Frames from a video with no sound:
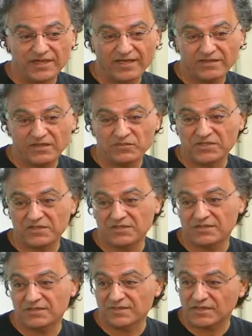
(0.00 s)
And there were
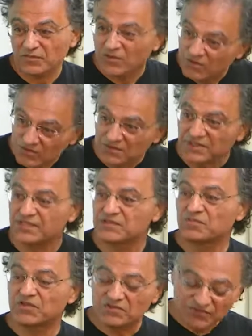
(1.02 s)
there were all these
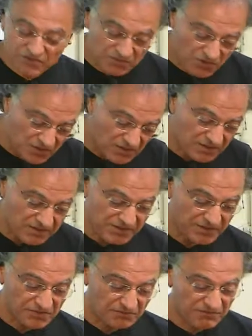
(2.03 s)
beautiful models, you
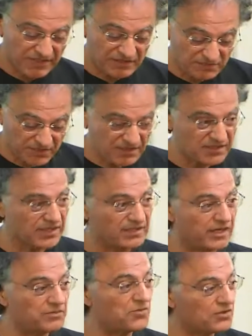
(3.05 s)
know, random
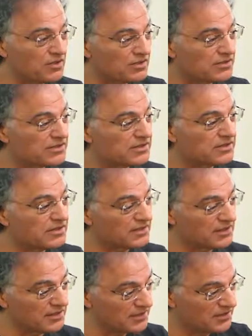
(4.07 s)
interconnect models
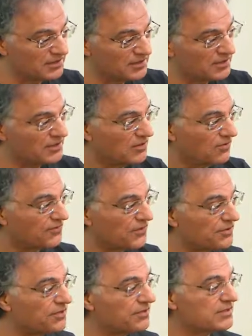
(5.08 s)
uh, of
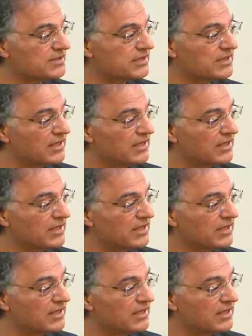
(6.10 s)
neurons